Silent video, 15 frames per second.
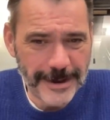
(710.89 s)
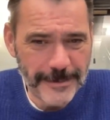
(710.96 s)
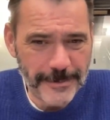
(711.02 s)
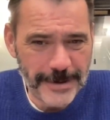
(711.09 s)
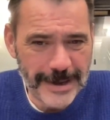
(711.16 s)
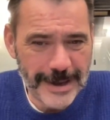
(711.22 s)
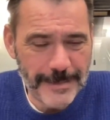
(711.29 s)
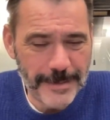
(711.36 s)
And
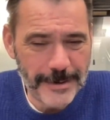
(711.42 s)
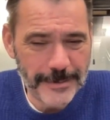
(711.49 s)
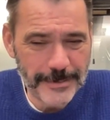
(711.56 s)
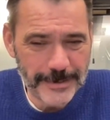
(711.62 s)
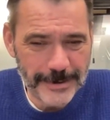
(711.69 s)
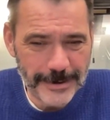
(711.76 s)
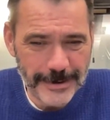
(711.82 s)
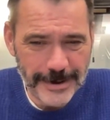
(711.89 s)
we came out
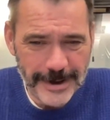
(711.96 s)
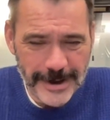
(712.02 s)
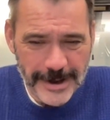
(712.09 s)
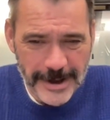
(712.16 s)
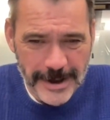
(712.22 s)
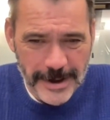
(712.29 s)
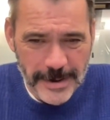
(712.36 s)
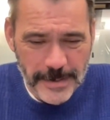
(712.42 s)
with a,
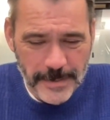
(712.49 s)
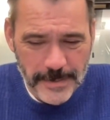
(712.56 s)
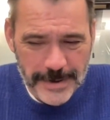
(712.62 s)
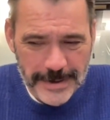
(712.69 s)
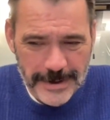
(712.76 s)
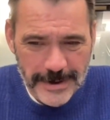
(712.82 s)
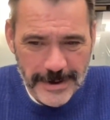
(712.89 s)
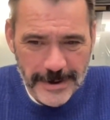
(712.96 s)

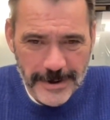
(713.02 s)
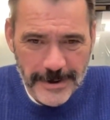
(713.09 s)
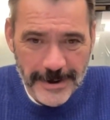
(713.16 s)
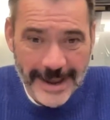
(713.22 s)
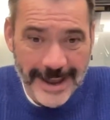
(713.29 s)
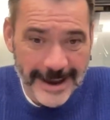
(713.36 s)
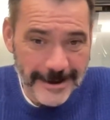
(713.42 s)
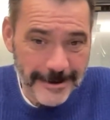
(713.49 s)
with a, a
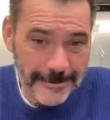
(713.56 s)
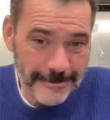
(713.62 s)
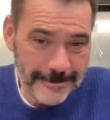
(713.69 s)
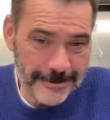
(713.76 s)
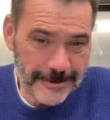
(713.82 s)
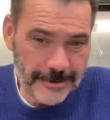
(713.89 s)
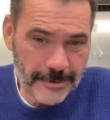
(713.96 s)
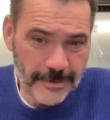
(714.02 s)
hanger
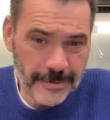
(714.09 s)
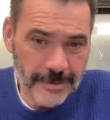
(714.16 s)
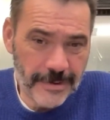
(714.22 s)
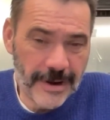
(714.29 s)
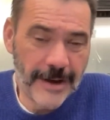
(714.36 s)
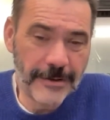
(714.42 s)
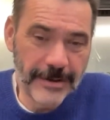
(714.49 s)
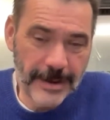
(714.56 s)
was
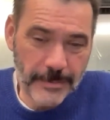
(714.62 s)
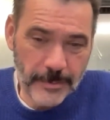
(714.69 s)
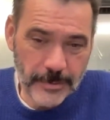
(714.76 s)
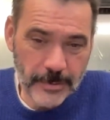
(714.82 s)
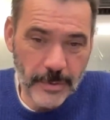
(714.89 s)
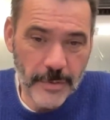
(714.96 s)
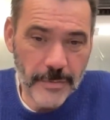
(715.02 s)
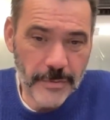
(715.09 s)
at the time was
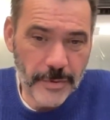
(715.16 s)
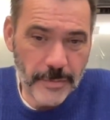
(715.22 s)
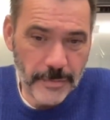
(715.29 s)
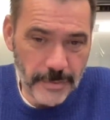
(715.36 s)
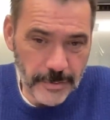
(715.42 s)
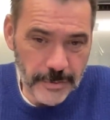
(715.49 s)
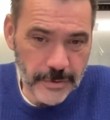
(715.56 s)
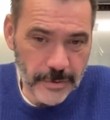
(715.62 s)
called the
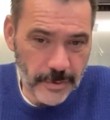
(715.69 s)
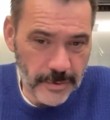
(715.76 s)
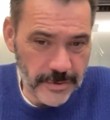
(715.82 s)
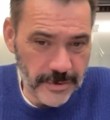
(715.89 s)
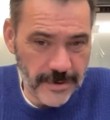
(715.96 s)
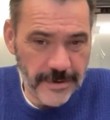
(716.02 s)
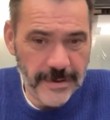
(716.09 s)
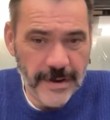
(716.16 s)
Blue
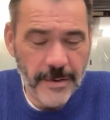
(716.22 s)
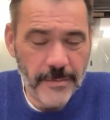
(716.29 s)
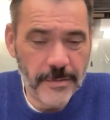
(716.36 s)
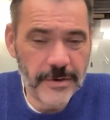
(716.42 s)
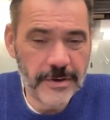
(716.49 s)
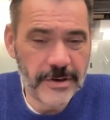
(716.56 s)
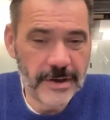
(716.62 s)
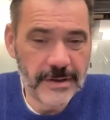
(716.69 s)
Soldier,
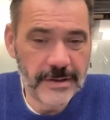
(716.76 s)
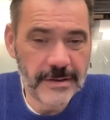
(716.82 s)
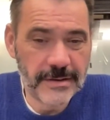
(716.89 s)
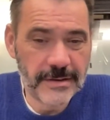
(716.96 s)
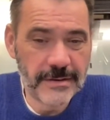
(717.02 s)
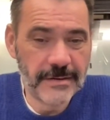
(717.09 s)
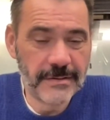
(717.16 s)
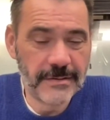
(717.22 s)
which
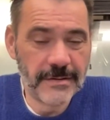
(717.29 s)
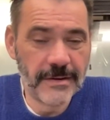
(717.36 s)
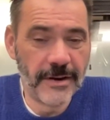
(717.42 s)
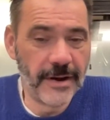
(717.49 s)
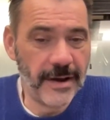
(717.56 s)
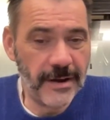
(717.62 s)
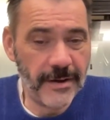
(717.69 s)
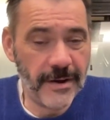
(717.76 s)
is a,
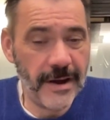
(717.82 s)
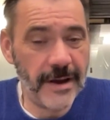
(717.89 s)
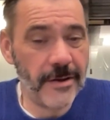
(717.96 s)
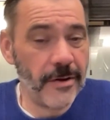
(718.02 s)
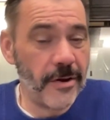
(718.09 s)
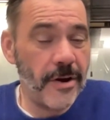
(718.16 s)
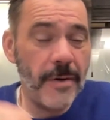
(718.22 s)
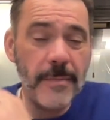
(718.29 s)
a
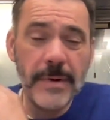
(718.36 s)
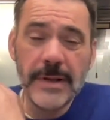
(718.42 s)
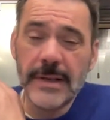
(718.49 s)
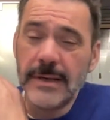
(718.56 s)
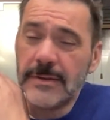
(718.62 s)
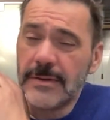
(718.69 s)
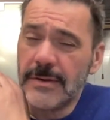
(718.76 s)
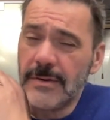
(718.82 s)
hanger
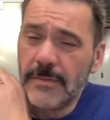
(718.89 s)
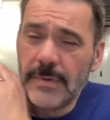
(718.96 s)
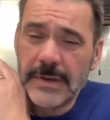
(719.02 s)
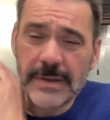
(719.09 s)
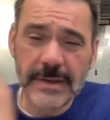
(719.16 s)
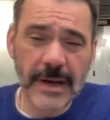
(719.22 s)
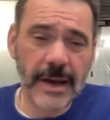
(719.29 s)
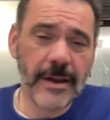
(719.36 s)
completely
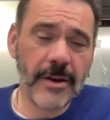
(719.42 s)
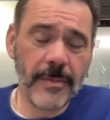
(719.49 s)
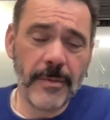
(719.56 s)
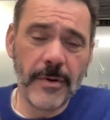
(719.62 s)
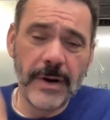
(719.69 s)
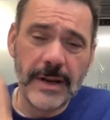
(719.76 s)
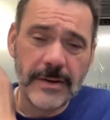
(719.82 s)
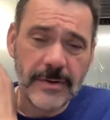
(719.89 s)

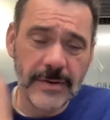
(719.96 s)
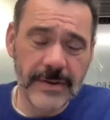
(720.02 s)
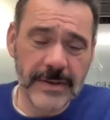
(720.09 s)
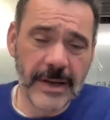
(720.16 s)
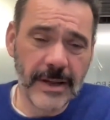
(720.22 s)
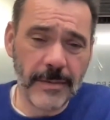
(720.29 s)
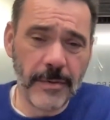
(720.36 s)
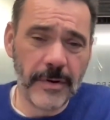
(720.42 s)
recyclable and
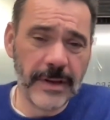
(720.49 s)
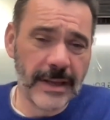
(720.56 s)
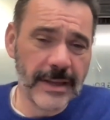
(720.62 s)
sustainable